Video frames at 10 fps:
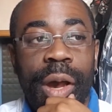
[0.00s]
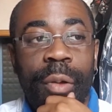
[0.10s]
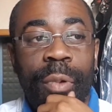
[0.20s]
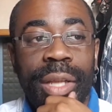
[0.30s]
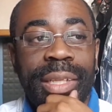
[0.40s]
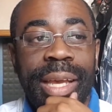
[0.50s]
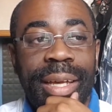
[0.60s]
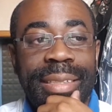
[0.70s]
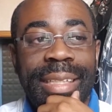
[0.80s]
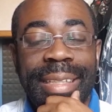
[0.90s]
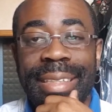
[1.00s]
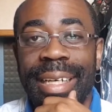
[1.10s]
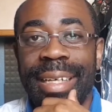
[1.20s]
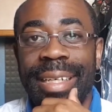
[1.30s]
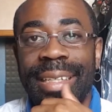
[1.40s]
one day I just need
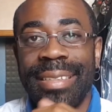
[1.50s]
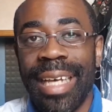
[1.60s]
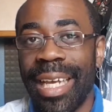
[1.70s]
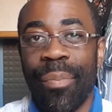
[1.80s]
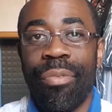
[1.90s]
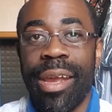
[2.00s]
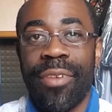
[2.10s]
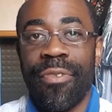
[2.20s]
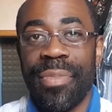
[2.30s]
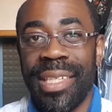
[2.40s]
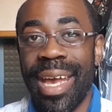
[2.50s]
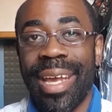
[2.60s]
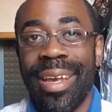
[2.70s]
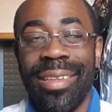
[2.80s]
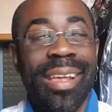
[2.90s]
to take a break from
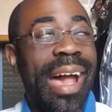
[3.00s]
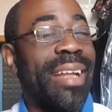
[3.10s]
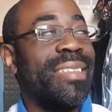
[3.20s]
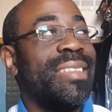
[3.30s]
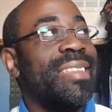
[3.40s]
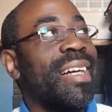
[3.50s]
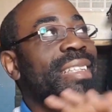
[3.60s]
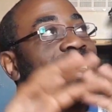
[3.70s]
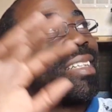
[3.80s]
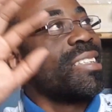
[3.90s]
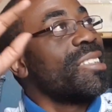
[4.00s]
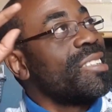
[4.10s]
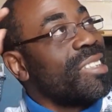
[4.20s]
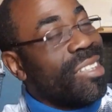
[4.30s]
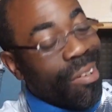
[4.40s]
Tekken and just
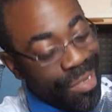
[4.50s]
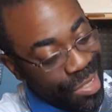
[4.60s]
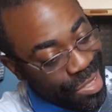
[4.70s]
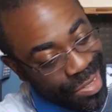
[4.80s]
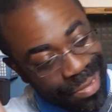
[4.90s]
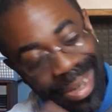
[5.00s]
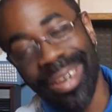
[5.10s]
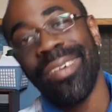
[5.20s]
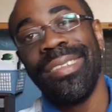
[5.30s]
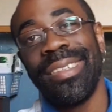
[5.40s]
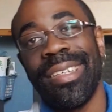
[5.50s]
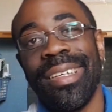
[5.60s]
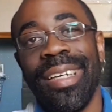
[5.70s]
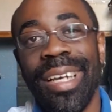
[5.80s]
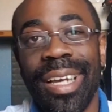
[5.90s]
go straight
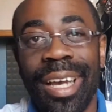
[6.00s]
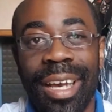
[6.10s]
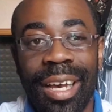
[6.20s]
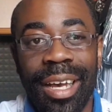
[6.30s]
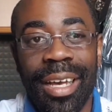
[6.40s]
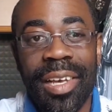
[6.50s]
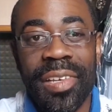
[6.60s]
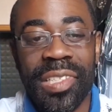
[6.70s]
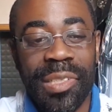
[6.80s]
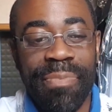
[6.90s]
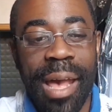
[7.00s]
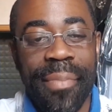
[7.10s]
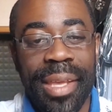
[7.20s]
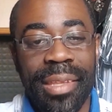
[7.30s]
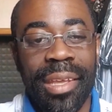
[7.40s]
onto a
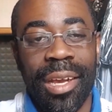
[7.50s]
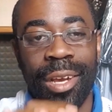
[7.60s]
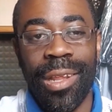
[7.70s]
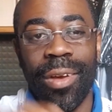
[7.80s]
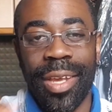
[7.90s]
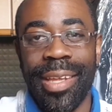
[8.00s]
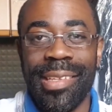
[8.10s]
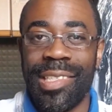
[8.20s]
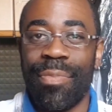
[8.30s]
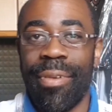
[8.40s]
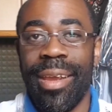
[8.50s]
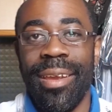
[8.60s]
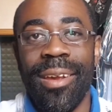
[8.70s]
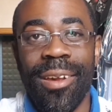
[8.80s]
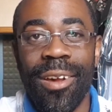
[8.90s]
spamming clocking
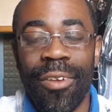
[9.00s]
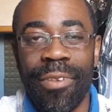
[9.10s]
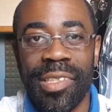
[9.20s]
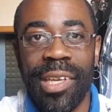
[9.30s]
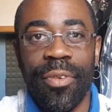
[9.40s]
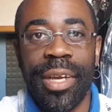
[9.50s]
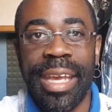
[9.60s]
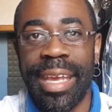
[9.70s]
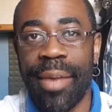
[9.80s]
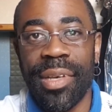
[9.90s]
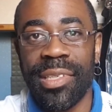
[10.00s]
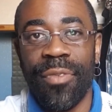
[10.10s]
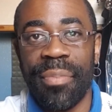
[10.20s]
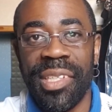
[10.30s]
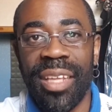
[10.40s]
spree of Resident Evil, get
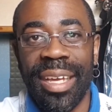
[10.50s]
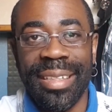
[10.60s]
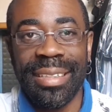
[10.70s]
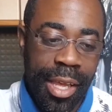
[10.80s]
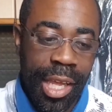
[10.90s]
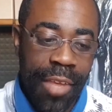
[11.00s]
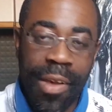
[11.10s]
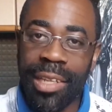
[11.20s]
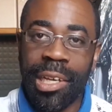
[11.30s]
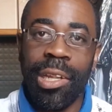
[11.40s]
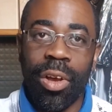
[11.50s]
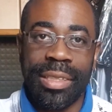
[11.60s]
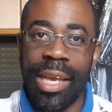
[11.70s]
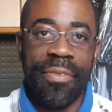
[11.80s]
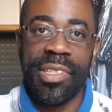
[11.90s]
myself up to date. If I had
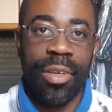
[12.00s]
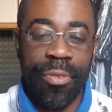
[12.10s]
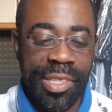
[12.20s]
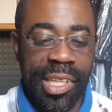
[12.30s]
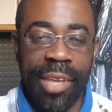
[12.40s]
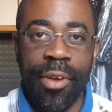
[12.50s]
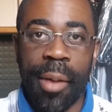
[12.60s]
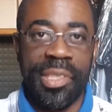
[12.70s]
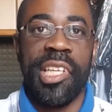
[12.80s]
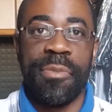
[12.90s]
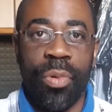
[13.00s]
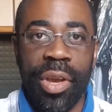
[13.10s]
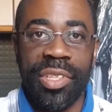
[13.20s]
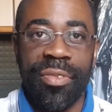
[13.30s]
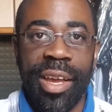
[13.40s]
clocked every single Resident Evil up to this
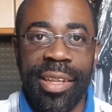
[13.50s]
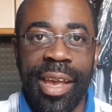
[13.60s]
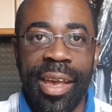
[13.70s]
point, right,